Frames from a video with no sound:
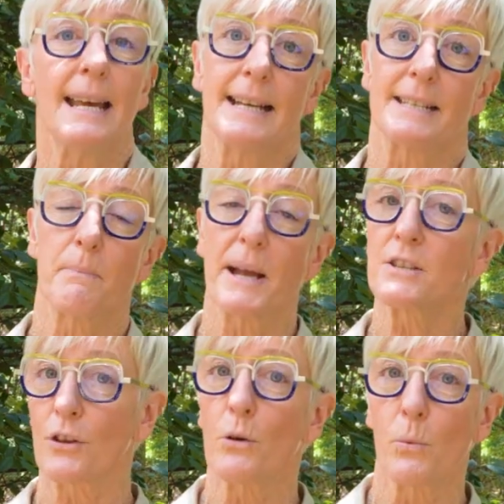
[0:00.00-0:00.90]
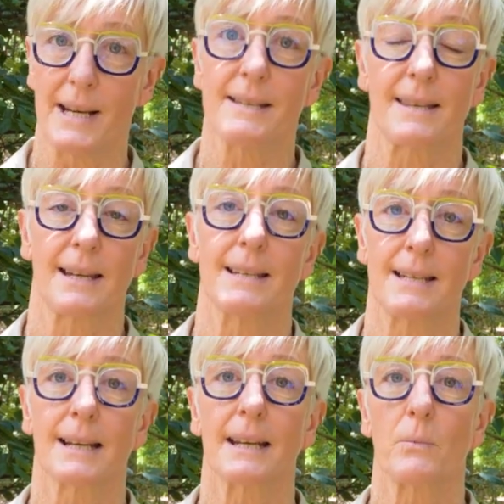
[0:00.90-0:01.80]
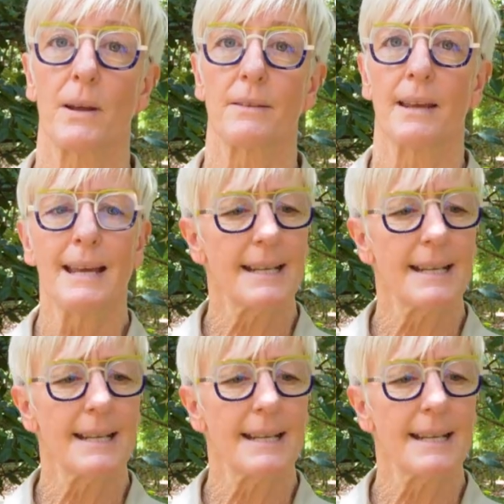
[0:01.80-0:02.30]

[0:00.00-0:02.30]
It depends on the weeds that you're dealing with.